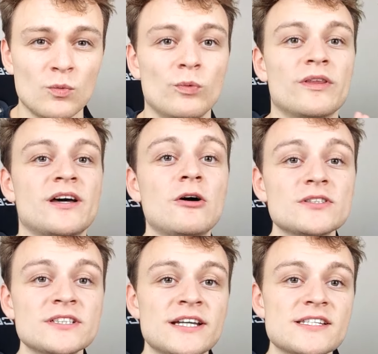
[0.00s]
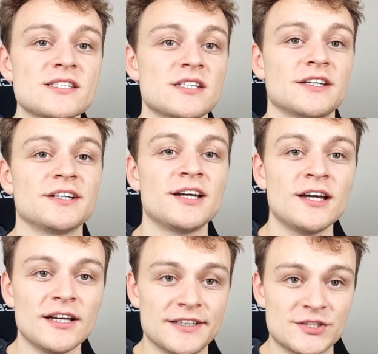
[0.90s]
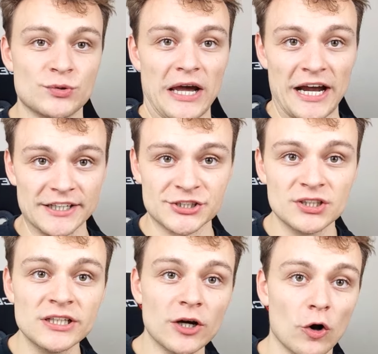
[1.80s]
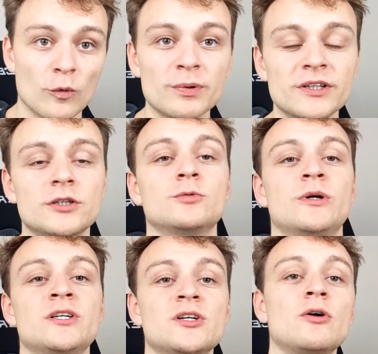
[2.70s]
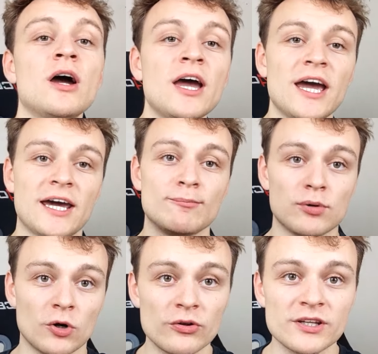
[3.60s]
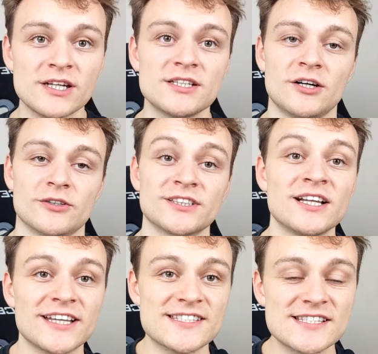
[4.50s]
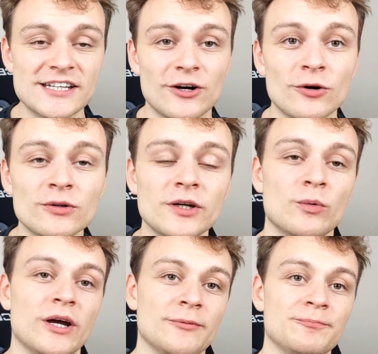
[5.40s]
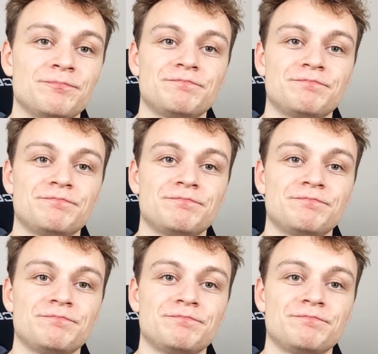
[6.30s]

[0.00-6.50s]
without an AC is to actually open your window and blow the heat out. That's the only way.